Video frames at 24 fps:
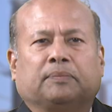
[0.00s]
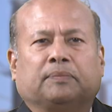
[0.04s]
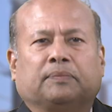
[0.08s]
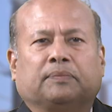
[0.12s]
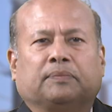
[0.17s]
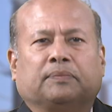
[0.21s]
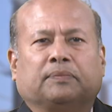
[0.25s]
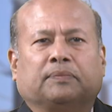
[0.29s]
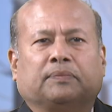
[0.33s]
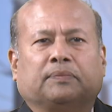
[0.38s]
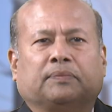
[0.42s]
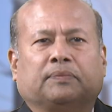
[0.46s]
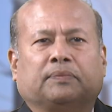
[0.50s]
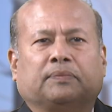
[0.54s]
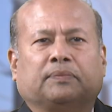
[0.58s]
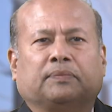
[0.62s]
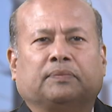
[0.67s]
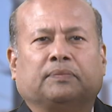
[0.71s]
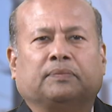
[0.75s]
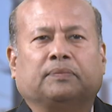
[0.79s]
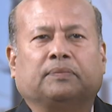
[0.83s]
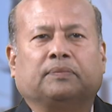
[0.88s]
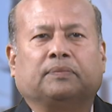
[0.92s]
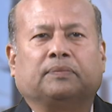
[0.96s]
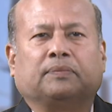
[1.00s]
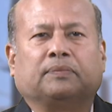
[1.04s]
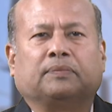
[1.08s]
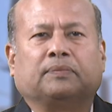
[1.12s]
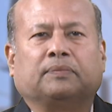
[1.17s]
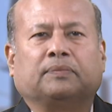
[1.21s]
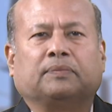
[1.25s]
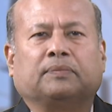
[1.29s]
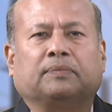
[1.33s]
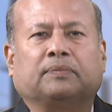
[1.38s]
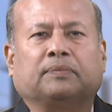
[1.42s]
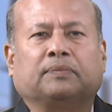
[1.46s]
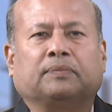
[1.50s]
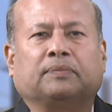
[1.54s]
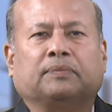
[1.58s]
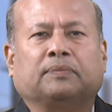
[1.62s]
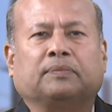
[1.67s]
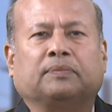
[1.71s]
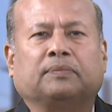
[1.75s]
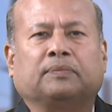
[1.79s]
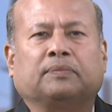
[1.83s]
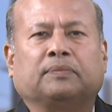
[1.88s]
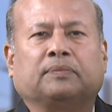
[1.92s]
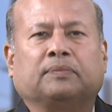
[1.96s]

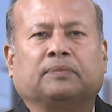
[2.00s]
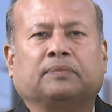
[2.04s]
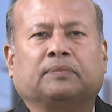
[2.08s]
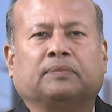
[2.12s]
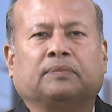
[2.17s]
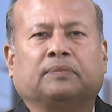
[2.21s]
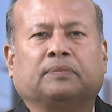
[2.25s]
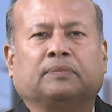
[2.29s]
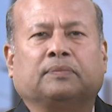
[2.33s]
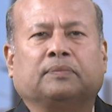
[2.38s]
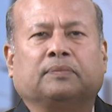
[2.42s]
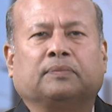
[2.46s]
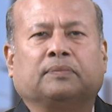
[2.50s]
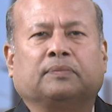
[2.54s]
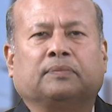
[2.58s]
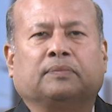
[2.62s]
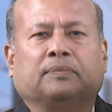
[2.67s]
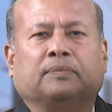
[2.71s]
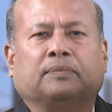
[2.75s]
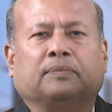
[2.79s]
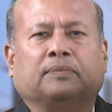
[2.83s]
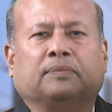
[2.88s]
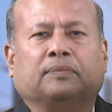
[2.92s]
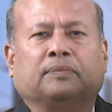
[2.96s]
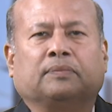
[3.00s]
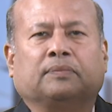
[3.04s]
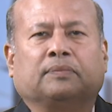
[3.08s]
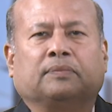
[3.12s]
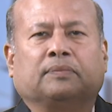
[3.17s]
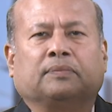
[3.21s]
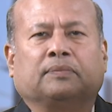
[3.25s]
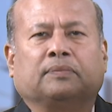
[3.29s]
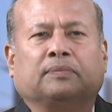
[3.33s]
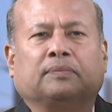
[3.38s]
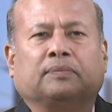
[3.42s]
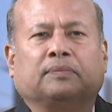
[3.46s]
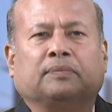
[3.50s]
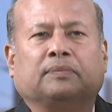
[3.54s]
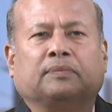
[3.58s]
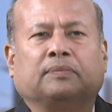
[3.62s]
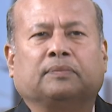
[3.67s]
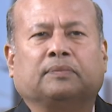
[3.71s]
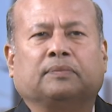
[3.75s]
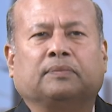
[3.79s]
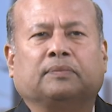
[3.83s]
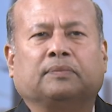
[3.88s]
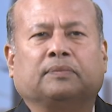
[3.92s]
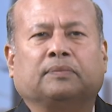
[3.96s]

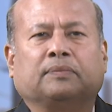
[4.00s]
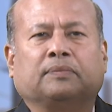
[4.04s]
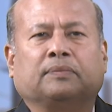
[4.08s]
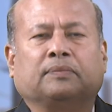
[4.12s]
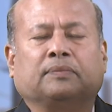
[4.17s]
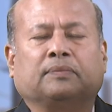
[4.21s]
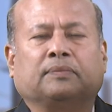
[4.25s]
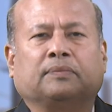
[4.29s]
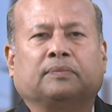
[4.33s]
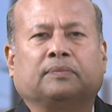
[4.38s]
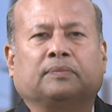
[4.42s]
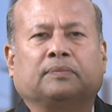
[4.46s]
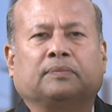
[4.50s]
This person isn't speaking.